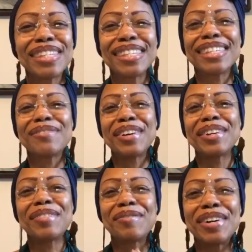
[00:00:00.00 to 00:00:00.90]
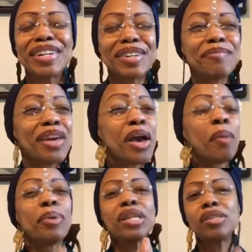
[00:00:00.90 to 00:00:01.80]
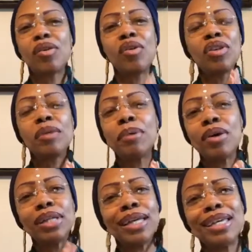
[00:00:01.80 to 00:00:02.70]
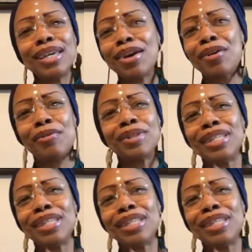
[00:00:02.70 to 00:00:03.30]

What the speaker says: Welcome. But it's all about letting go.